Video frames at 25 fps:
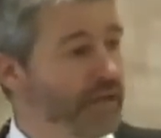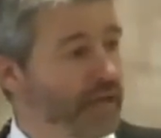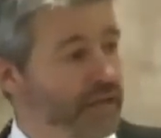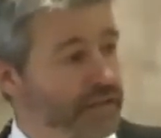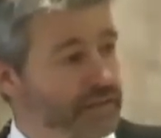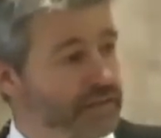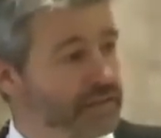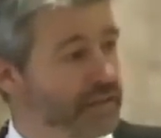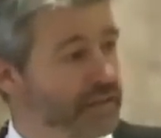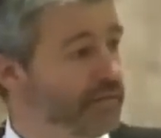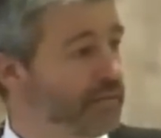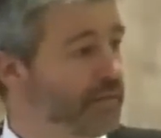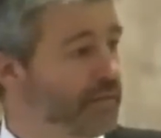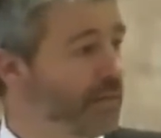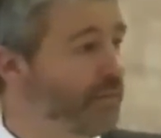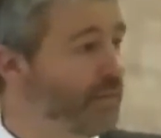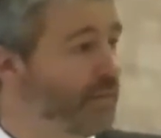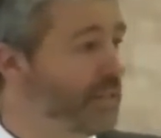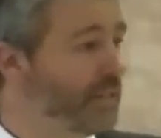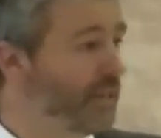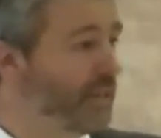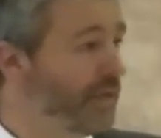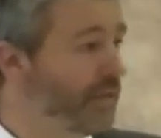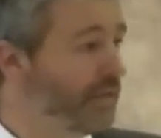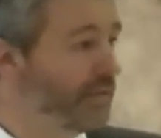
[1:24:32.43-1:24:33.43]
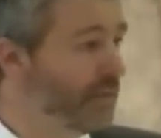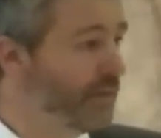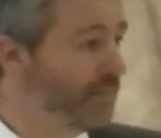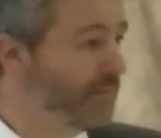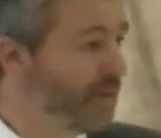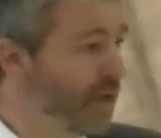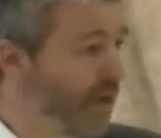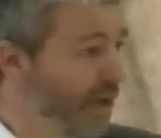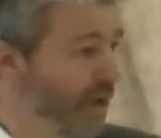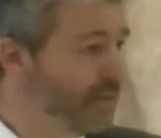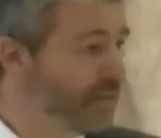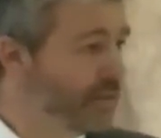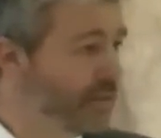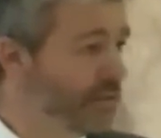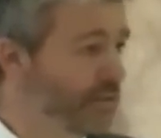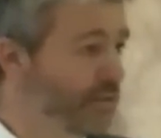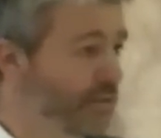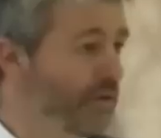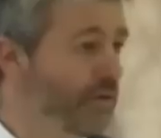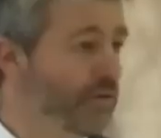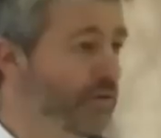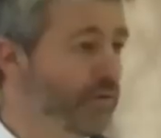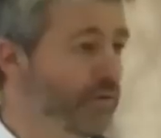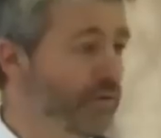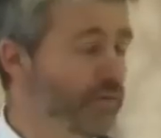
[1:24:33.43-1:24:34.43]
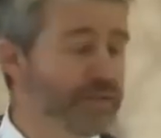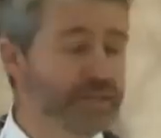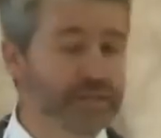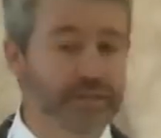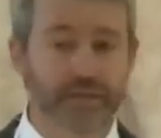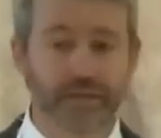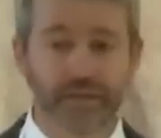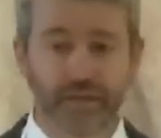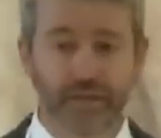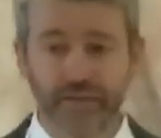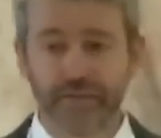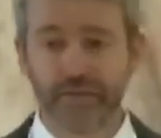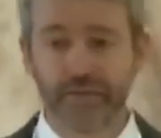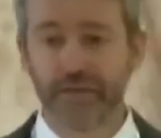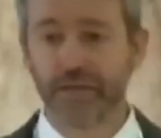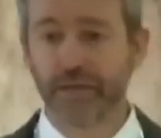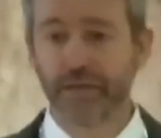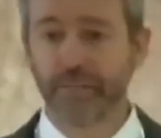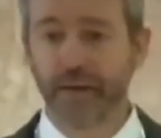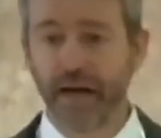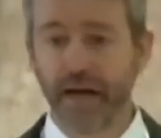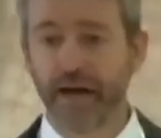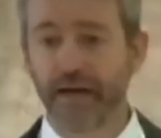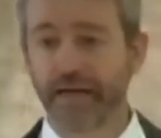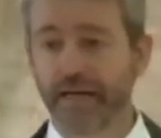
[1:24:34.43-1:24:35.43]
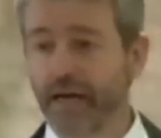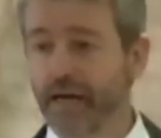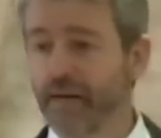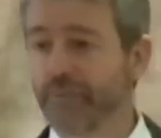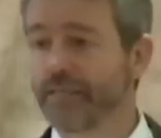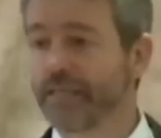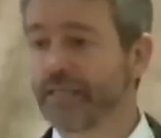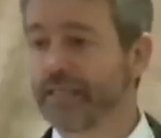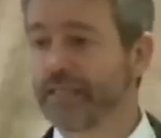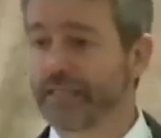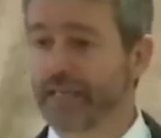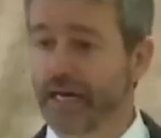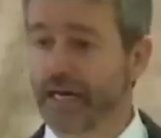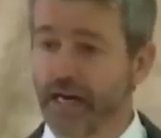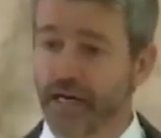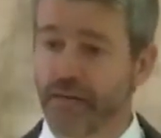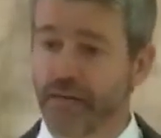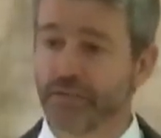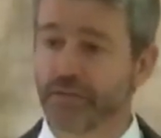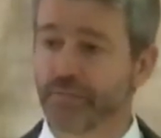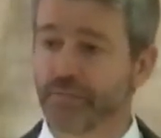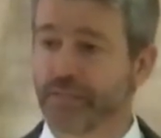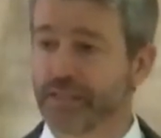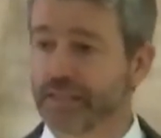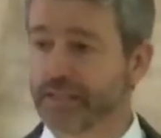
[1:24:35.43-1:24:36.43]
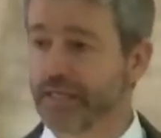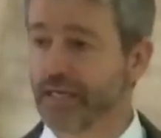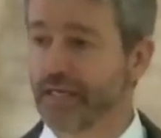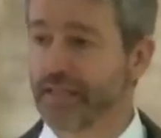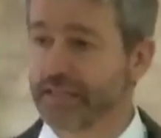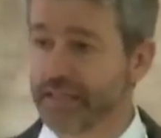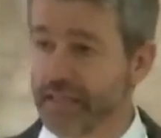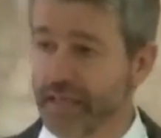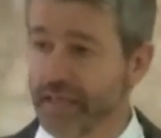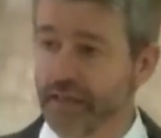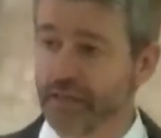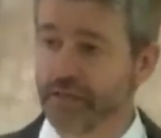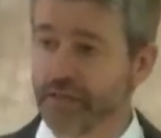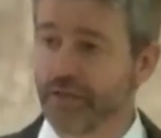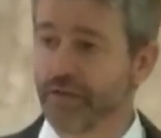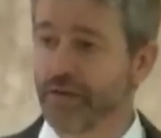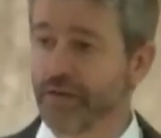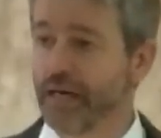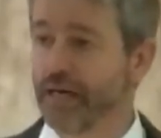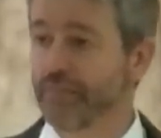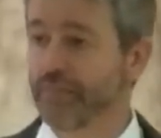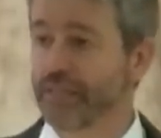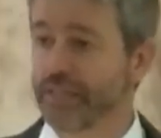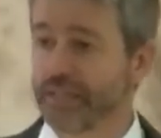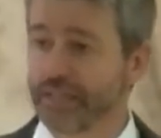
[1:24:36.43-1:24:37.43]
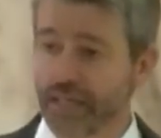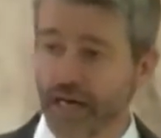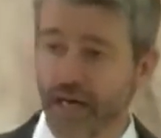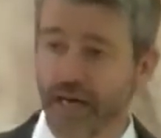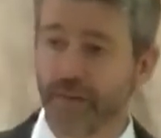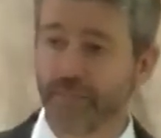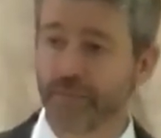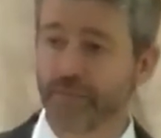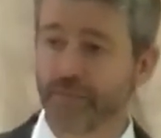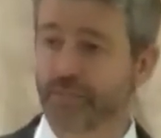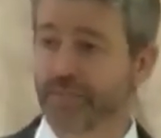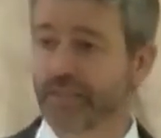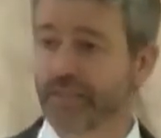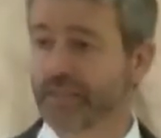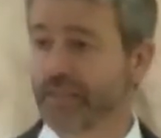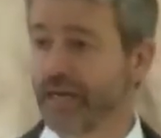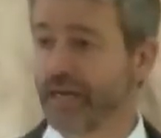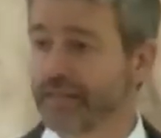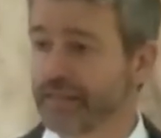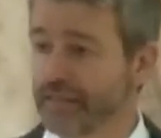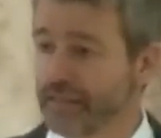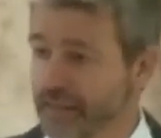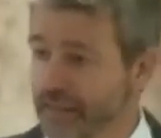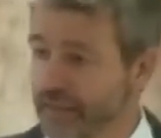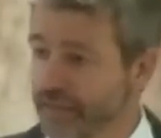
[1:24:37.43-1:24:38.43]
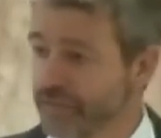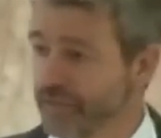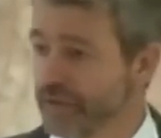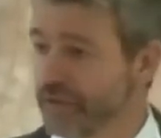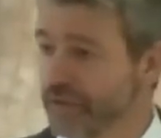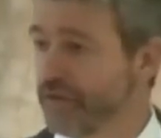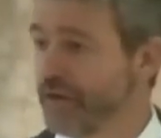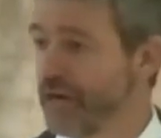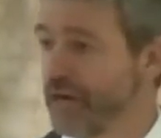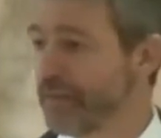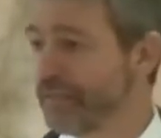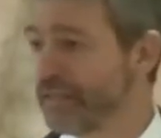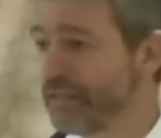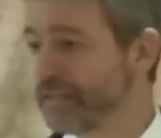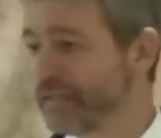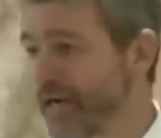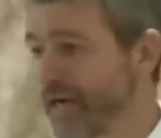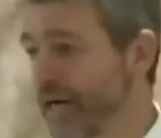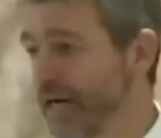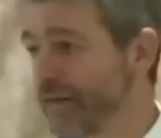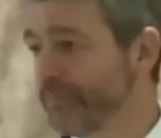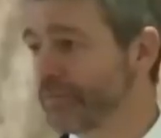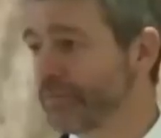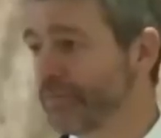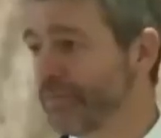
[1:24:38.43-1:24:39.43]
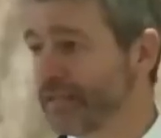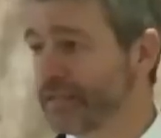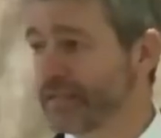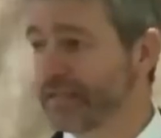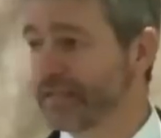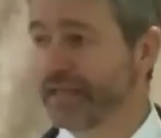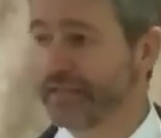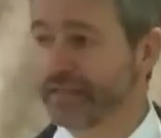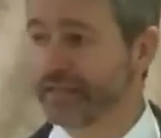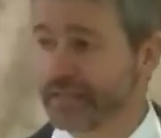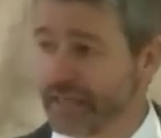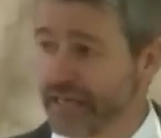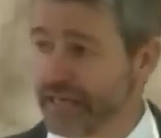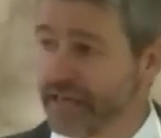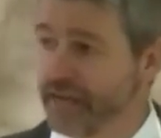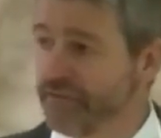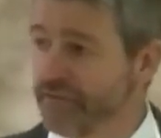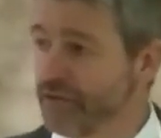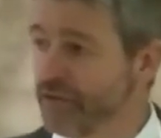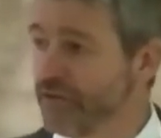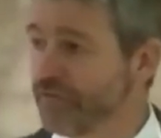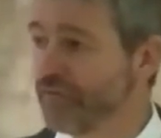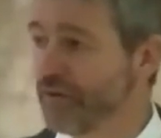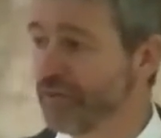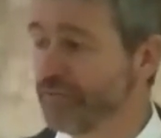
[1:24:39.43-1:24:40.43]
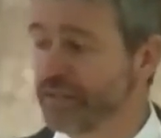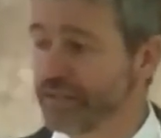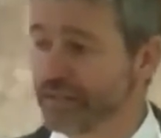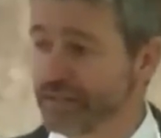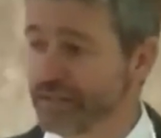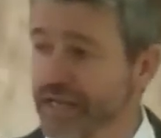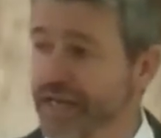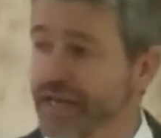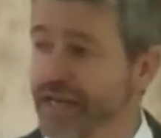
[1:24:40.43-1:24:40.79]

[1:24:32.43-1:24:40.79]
does something we tell them not to do, and we must deliver them out. How many times must I tell you? How many times must I deliver you? How many times must I save you from the